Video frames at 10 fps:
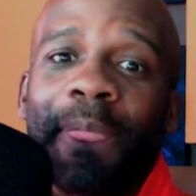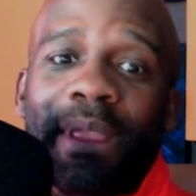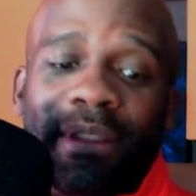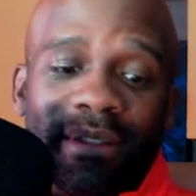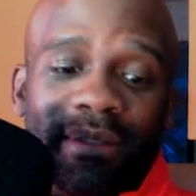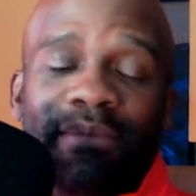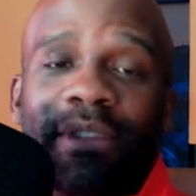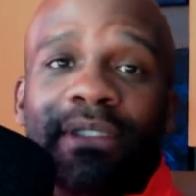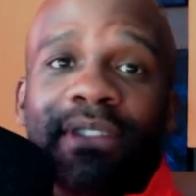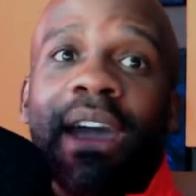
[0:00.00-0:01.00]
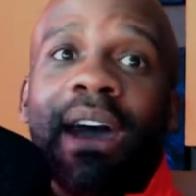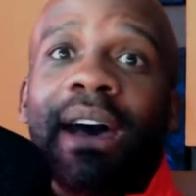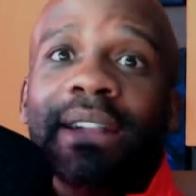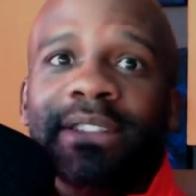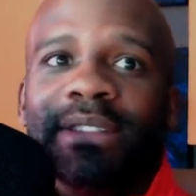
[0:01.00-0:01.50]
these these
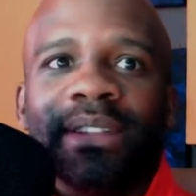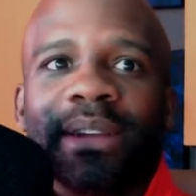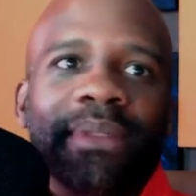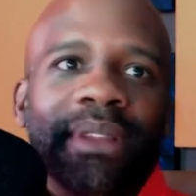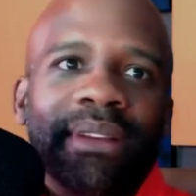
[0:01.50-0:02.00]
gods or something.